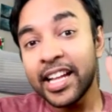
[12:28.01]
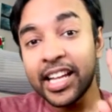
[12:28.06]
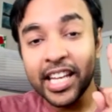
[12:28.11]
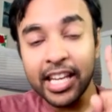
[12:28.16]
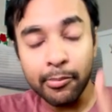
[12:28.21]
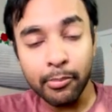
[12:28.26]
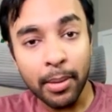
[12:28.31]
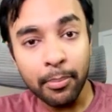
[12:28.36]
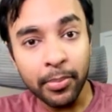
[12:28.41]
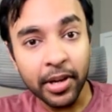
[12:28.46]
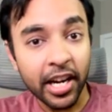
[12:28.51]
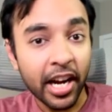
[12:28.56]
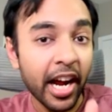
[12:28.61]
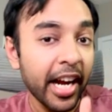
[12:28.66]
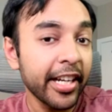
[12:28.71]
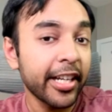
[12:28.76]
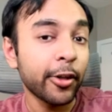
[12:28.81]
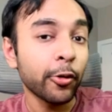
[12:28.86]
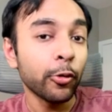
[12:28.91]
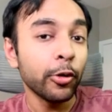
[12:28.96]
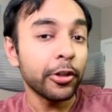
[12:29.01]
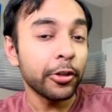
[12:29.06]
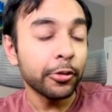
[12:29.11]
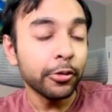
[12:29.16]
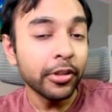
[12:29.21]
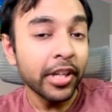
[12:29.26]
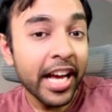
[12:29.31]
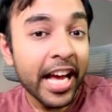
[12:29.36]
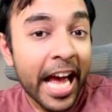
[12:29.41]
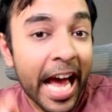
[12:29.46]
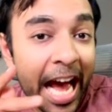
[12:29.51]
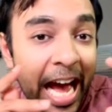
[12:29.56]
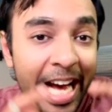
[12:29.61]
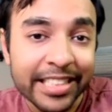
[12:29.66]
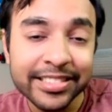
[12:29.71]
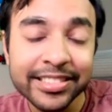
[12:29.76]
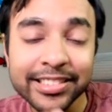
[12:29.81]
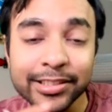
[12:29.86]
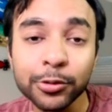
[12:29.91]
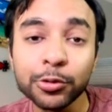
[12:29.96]
Remember, I told you,
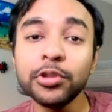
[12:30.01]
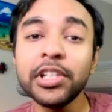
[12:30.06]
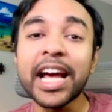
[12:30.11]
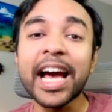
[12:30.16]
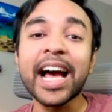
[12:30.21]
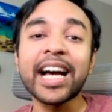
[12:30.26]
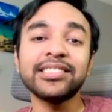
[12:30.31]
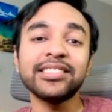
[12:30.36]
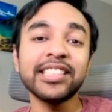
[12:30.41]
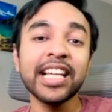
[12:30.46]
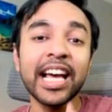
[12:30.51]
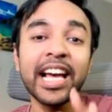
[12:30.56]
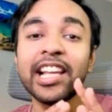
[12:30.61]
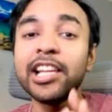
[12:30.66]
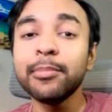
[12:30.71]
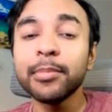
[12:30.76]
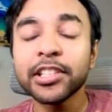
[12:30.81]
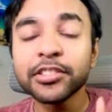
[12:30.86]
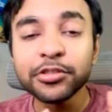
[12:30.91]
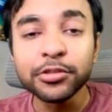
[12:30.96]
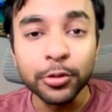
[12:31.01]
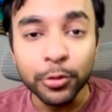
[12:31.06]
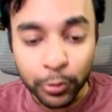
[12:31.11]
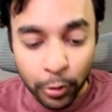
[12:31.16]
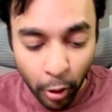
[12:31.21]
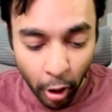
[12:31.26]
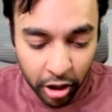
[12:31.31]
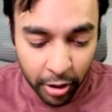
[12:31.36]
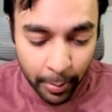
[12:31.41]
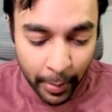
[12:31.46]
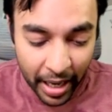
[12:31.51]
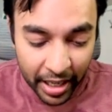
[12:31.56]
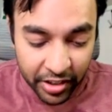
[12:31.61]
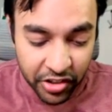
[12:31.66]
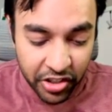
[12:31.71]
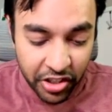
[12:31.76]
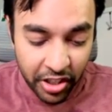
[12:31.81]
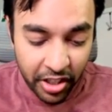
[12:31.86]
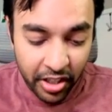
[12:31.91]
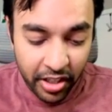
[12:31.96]
as soon as the elements do not
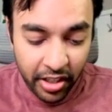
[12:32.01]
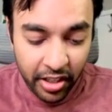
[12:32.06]
match,